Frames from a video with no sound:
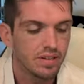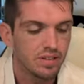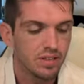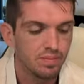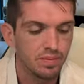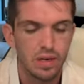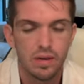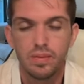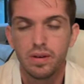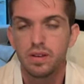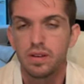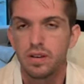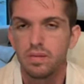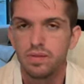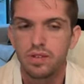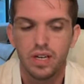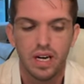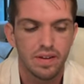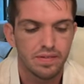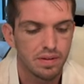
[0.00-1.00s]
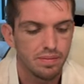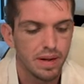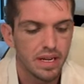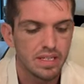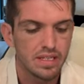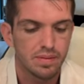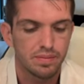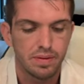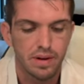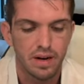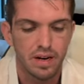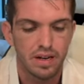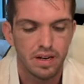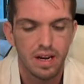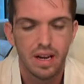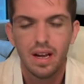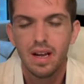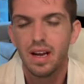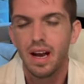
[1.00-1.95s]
So Bowman Chrome Draft, amazing product.